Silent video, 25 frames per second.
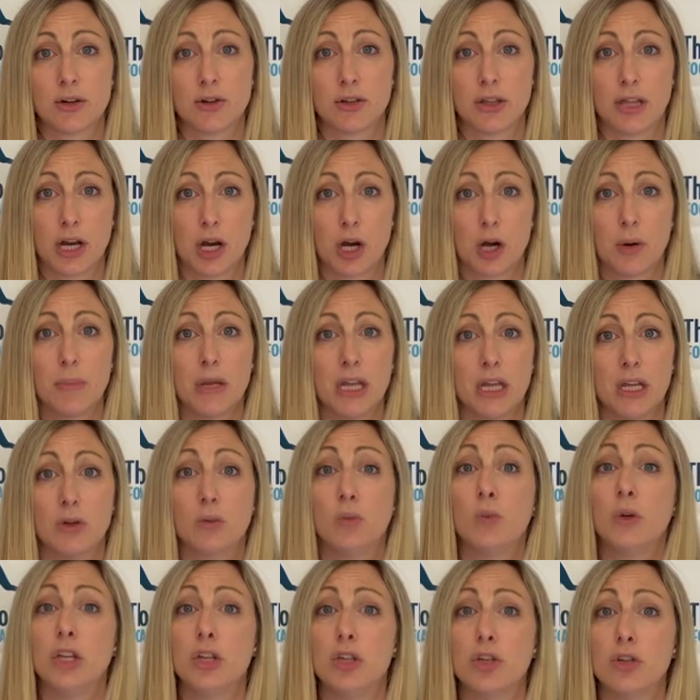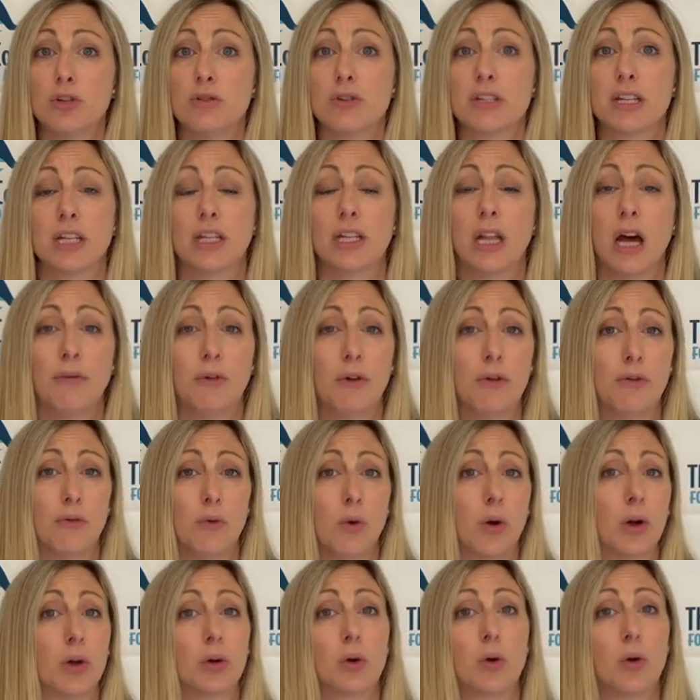therapy. We use a level
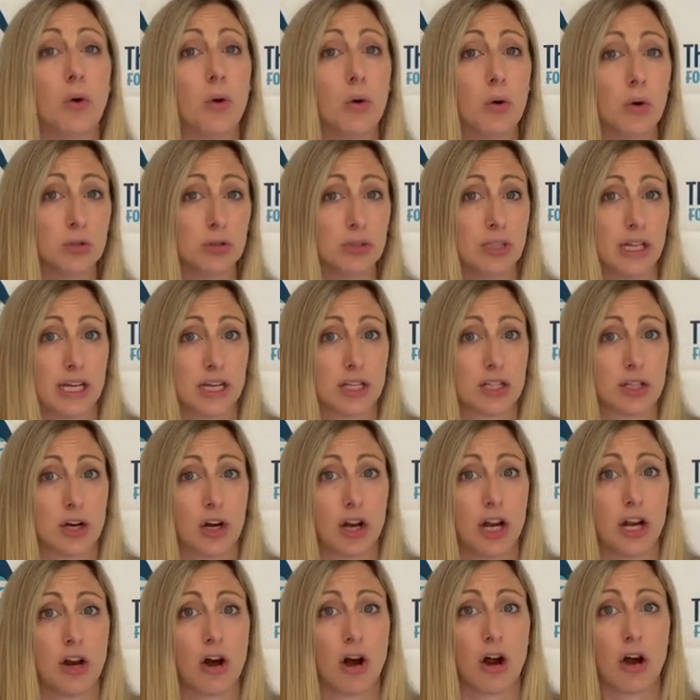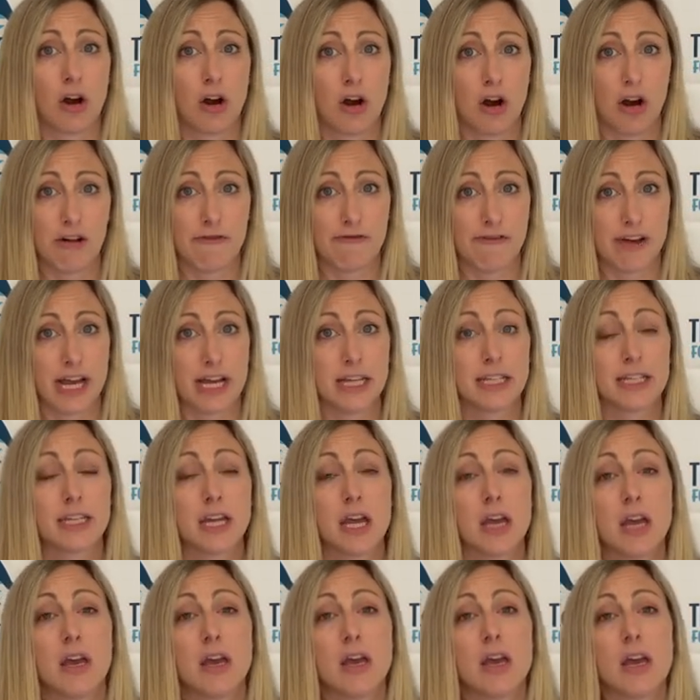4 cold laser in our office.
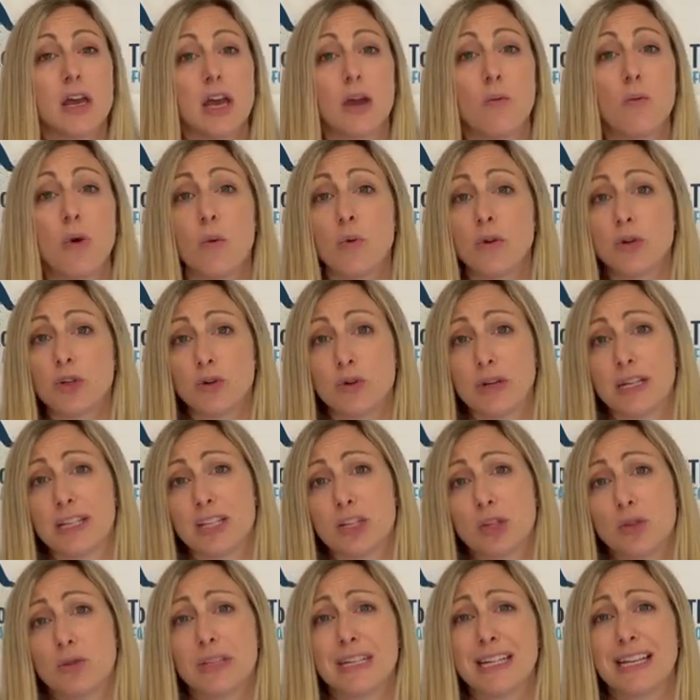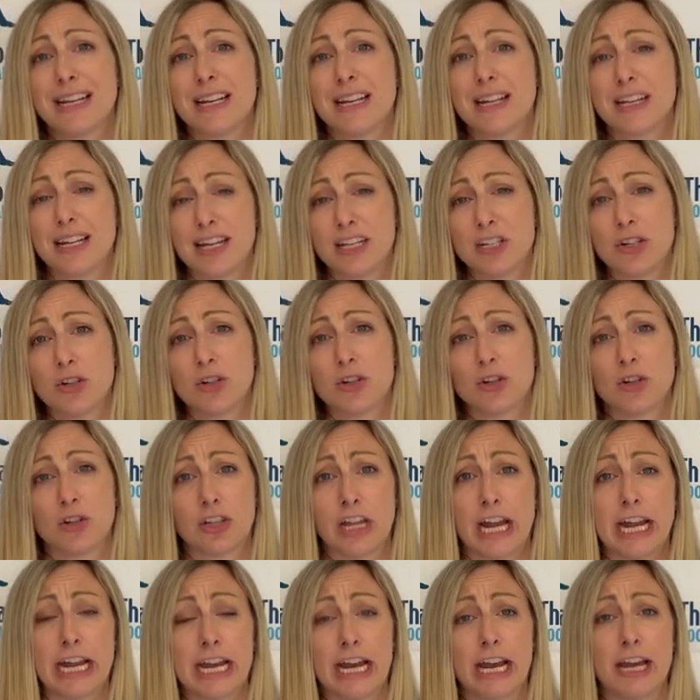And what we're doing is using lasers or
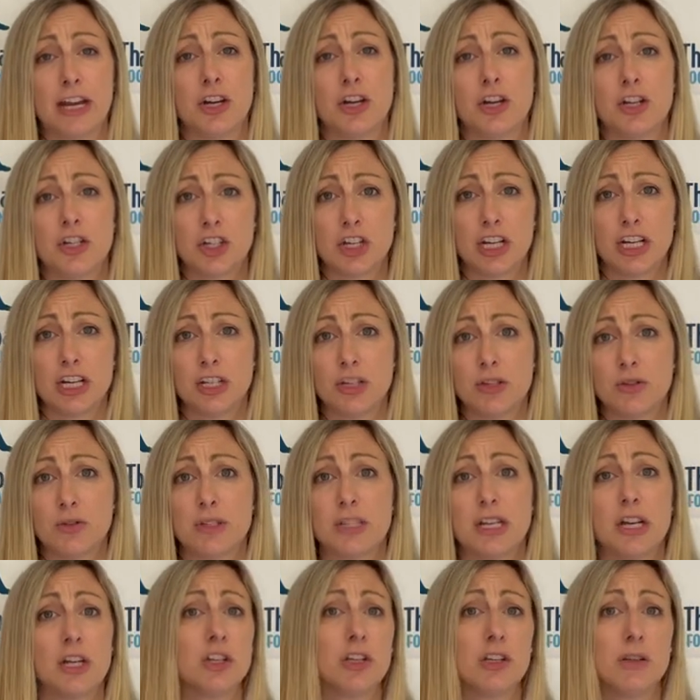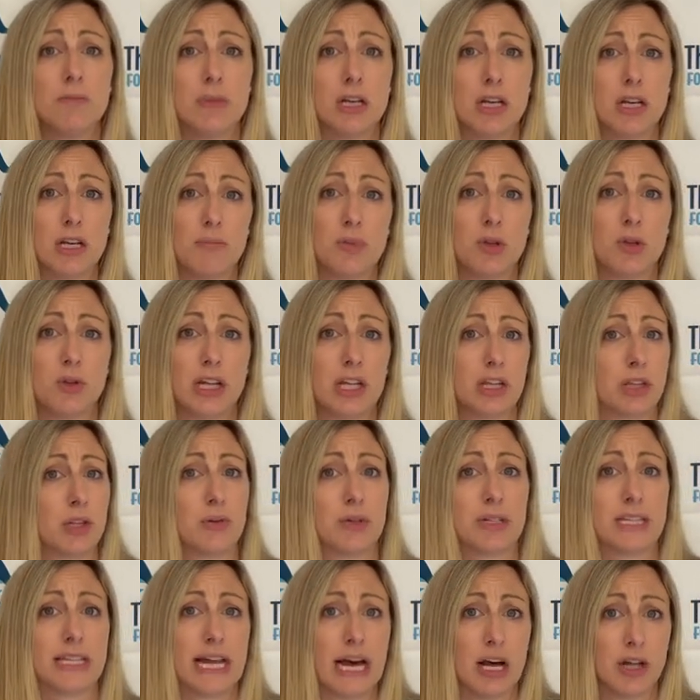light energy to essentially manipulate
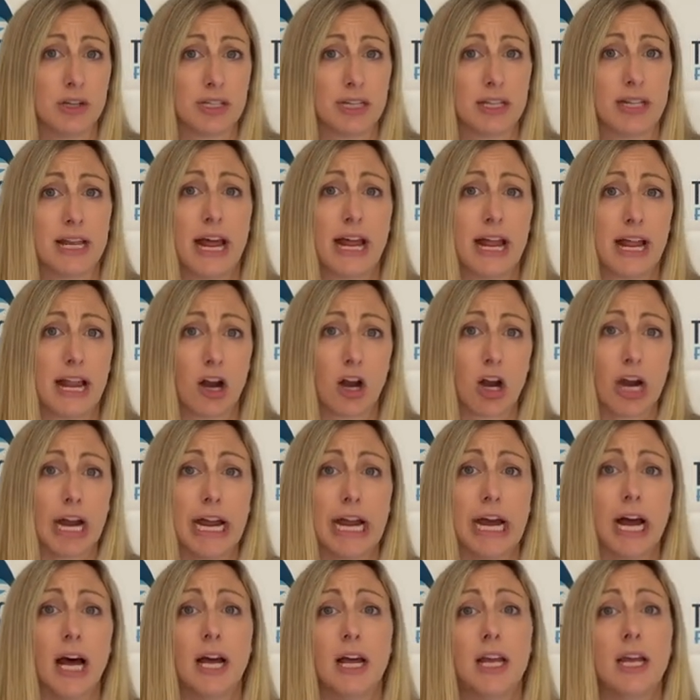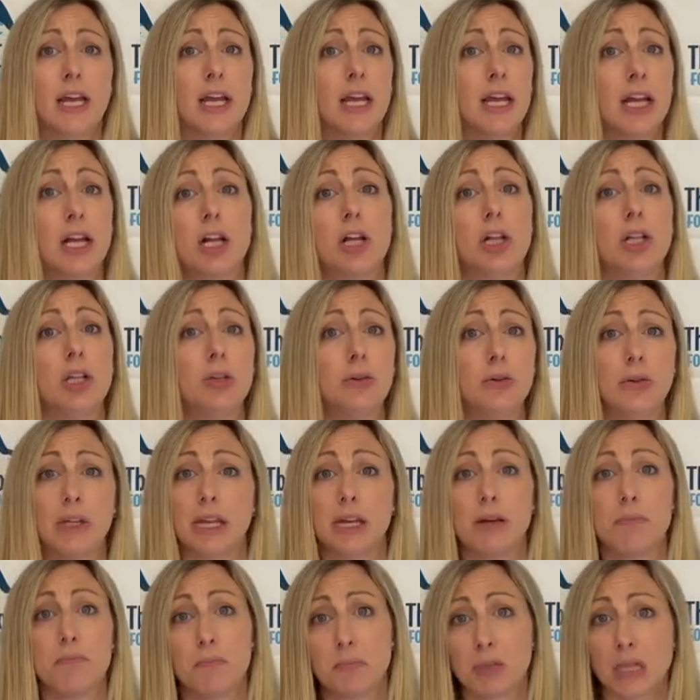those cells in that area,
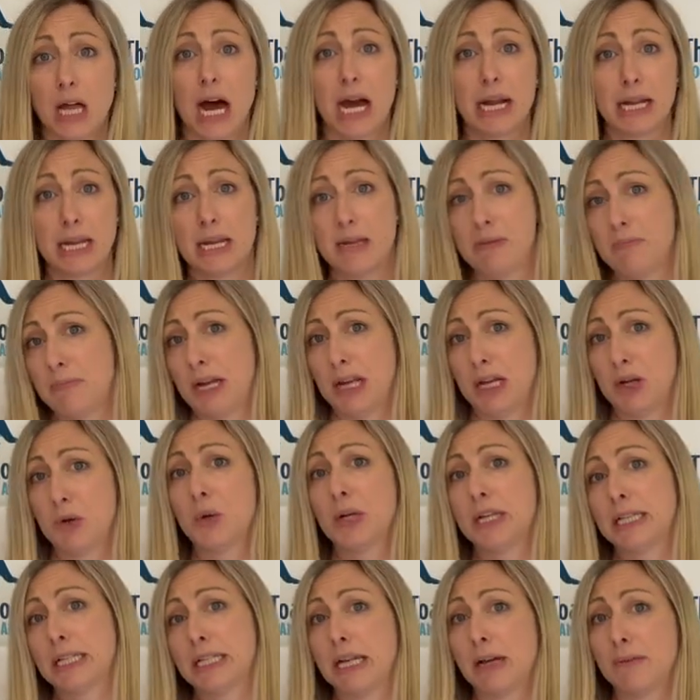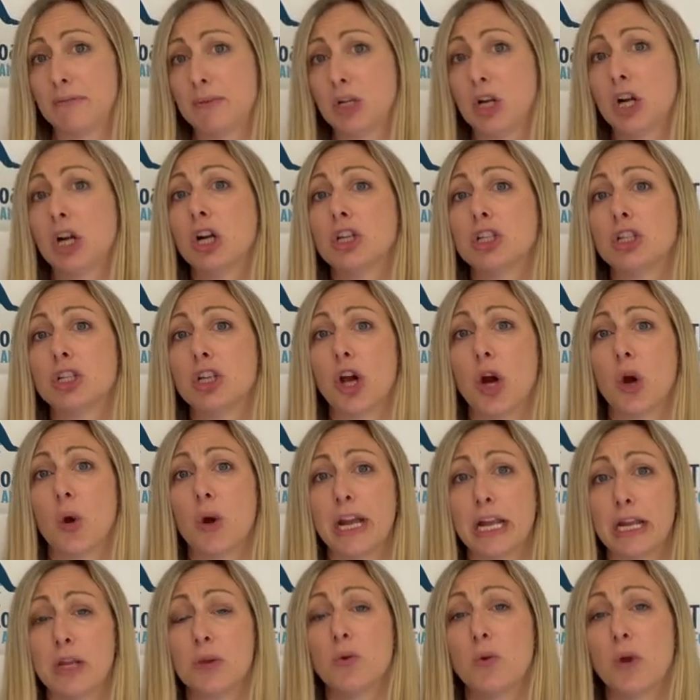including blocking pain receptors. So
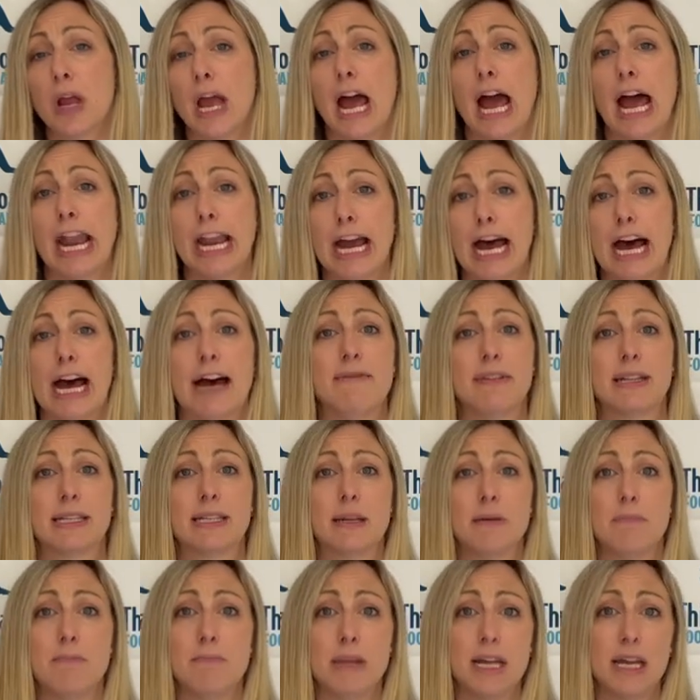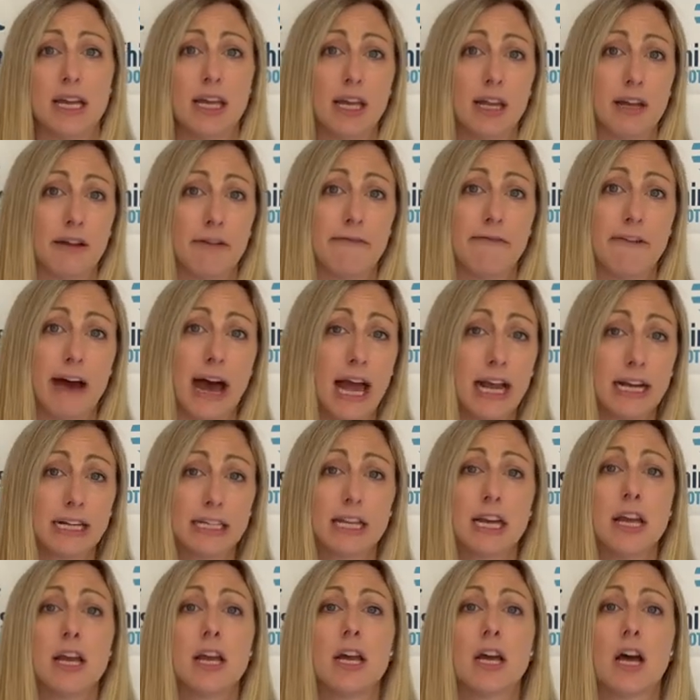if you can have this immediate effect
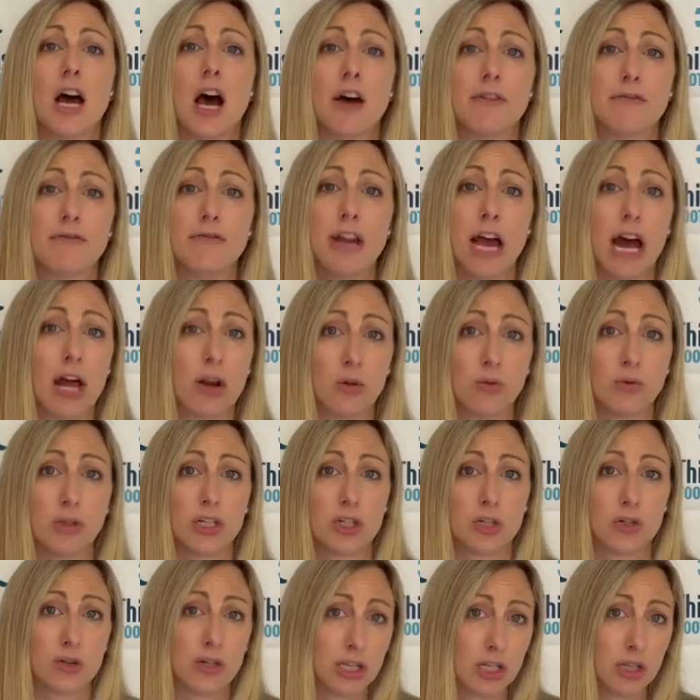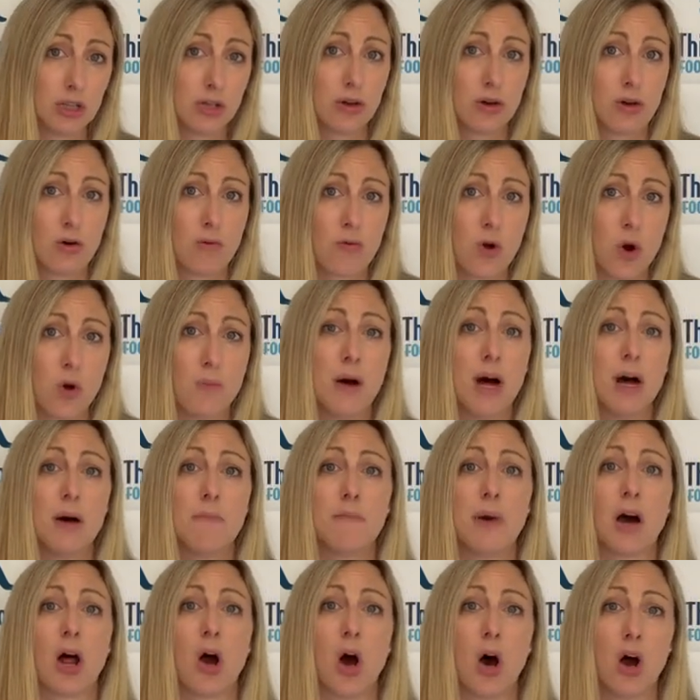of not only treating the neuroma,
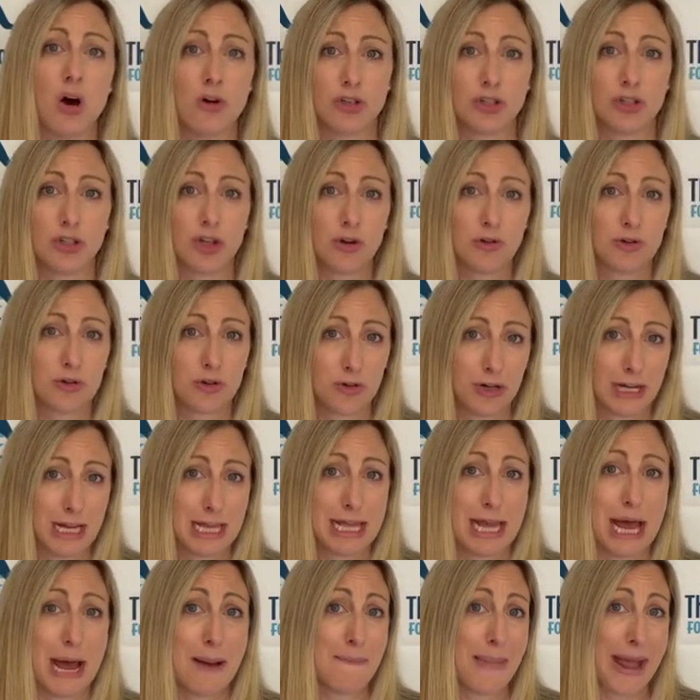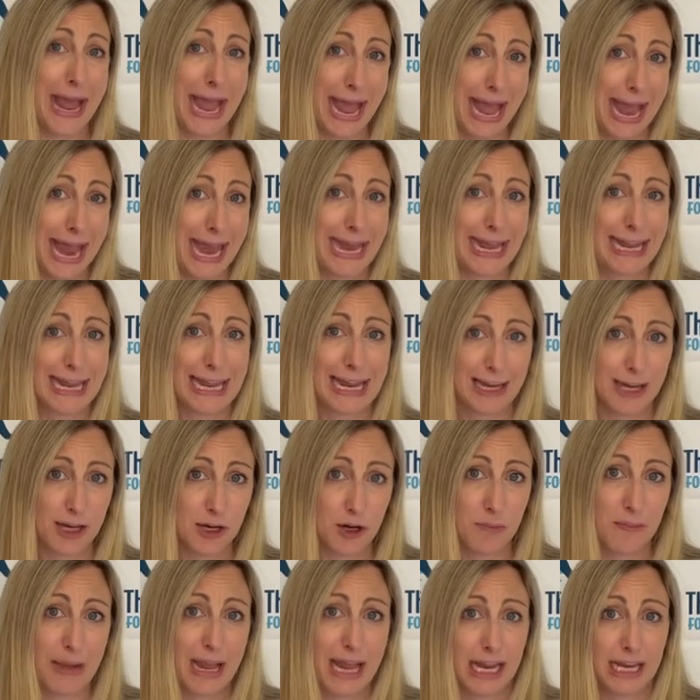but also treating that pain and getting your
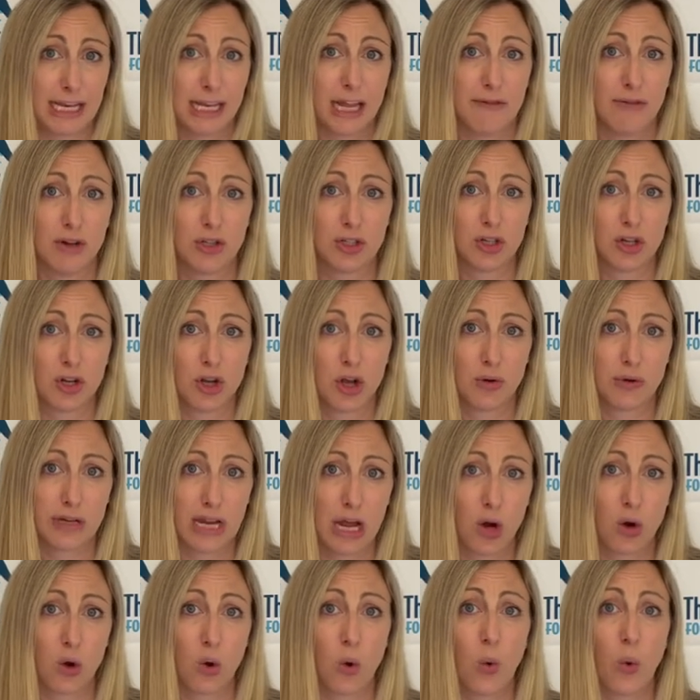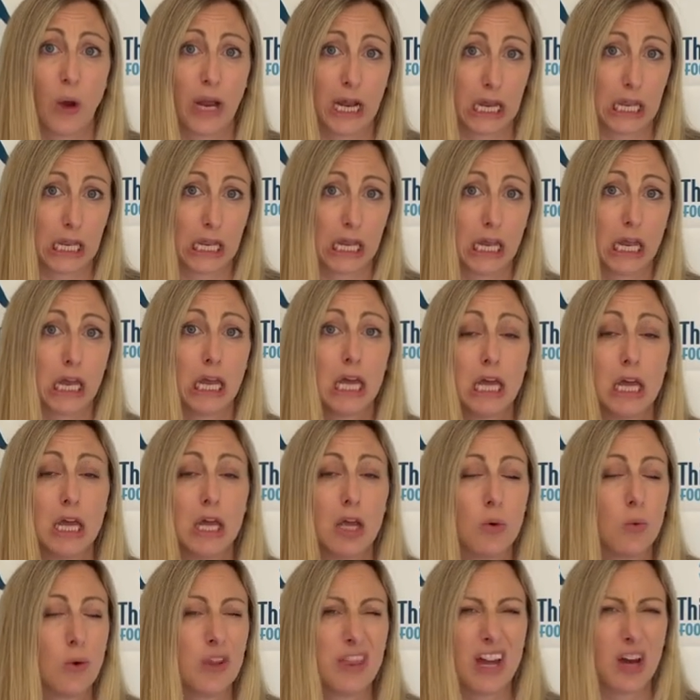pain level to go down quickly
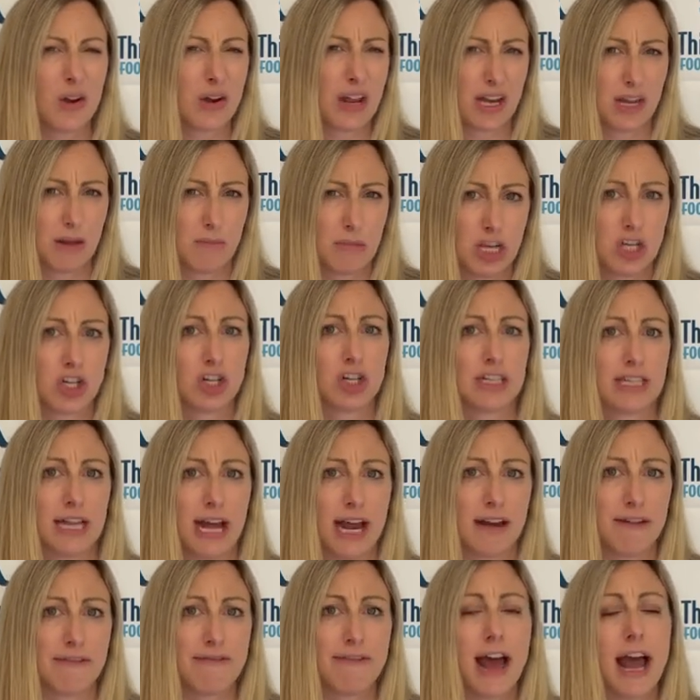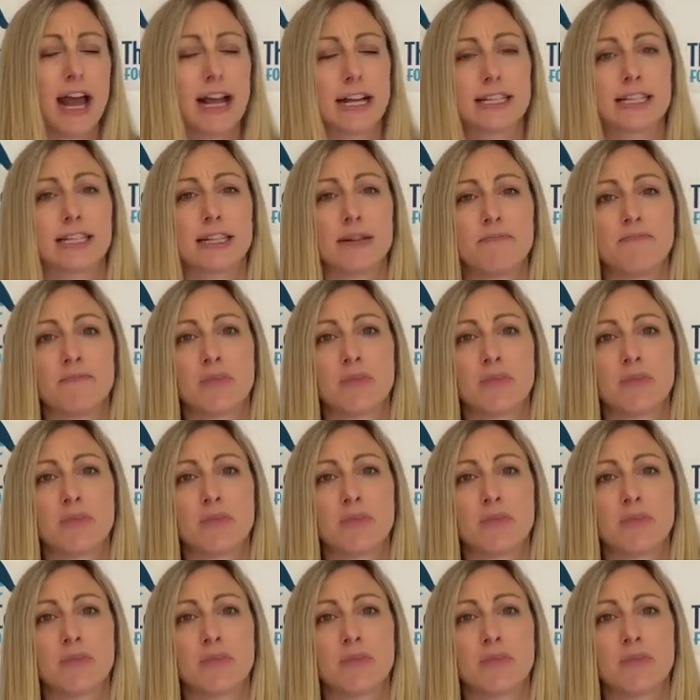without any major side effects.